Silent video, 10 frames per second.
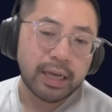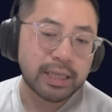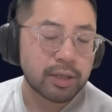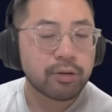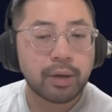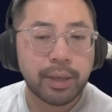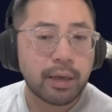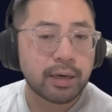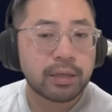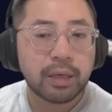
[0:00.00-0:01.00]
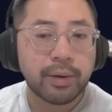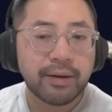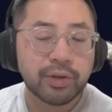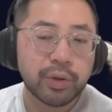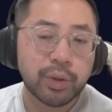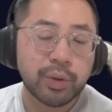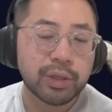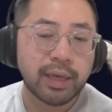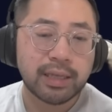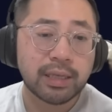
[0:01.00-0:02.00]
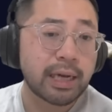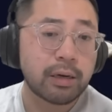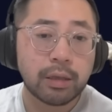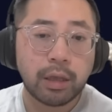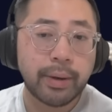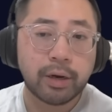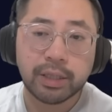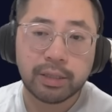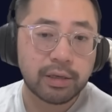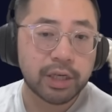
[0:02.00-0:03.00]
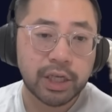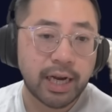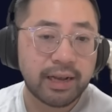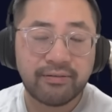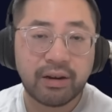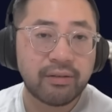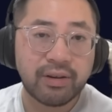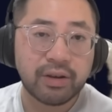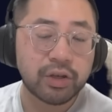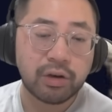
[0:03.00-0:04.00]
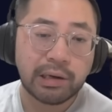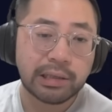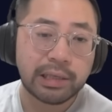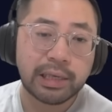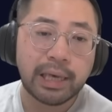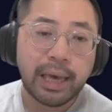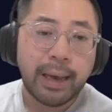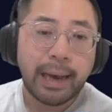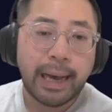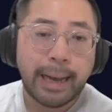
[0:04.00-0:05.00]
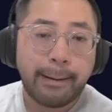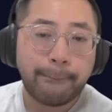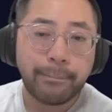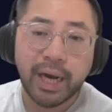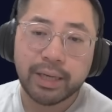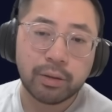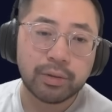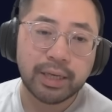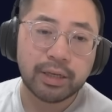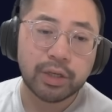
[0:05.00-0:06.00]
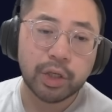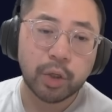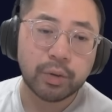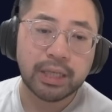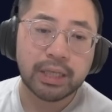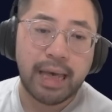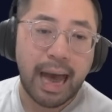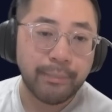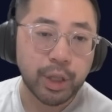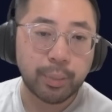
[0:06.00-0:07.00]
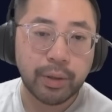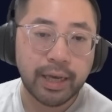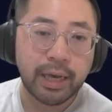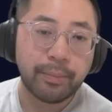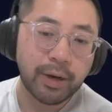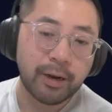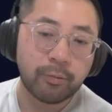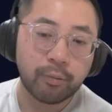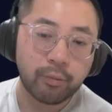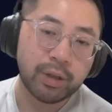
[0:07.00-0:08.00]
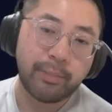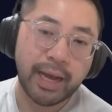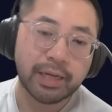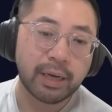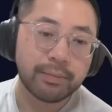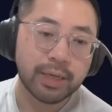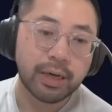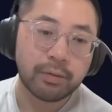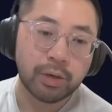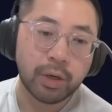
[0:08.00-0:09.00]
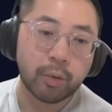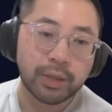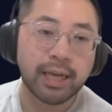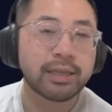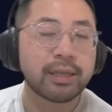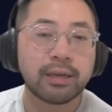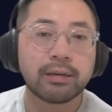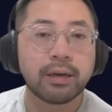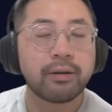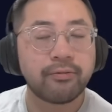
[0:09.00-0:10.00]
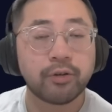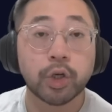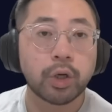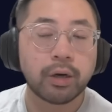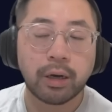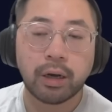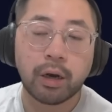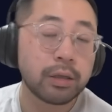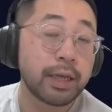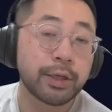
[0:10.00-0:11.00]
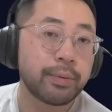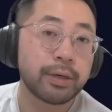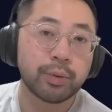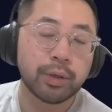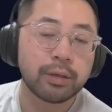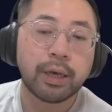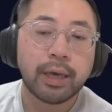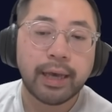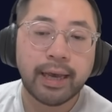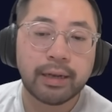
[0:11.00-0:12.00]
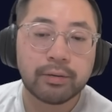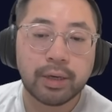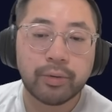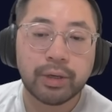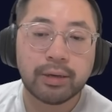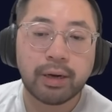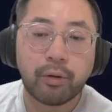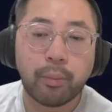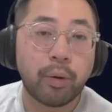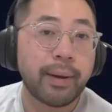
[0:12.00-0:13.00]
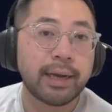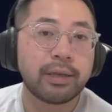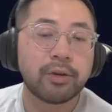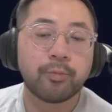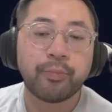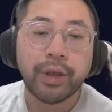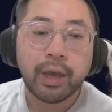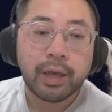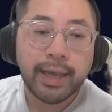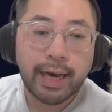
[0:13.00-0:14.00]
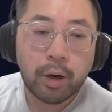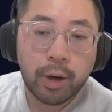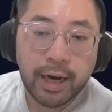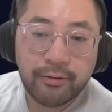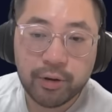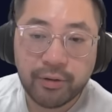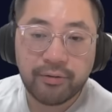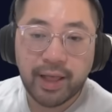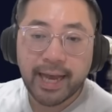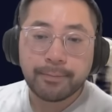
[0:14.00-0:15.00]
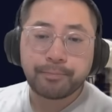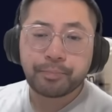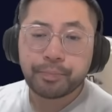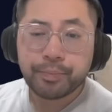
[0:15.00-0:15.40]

it's still going to be a lot of debuffs, so units like Designer Lilibet are still going to shine very, very strongly. But I don't think she'll see that much play. But when the patch comes out, we'll test it for sure. All the Legend players will, and we can kind of report back to you. Now, for the Flan,